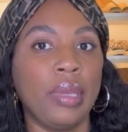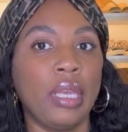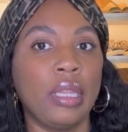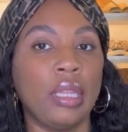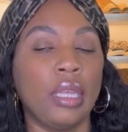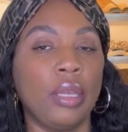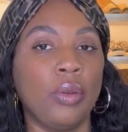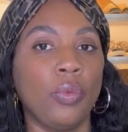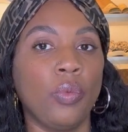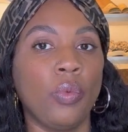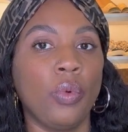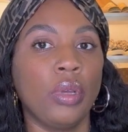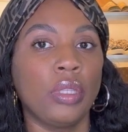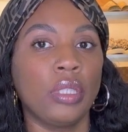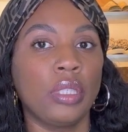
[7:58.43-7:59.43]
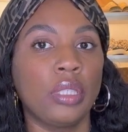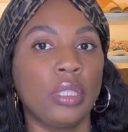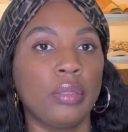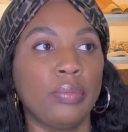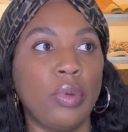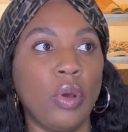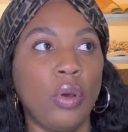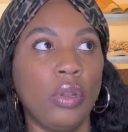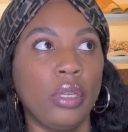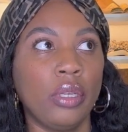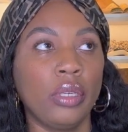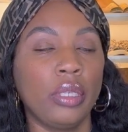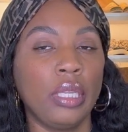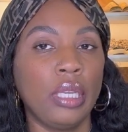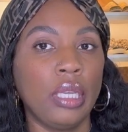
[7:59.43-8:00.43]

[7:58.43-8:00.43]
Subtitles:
and then one smaller than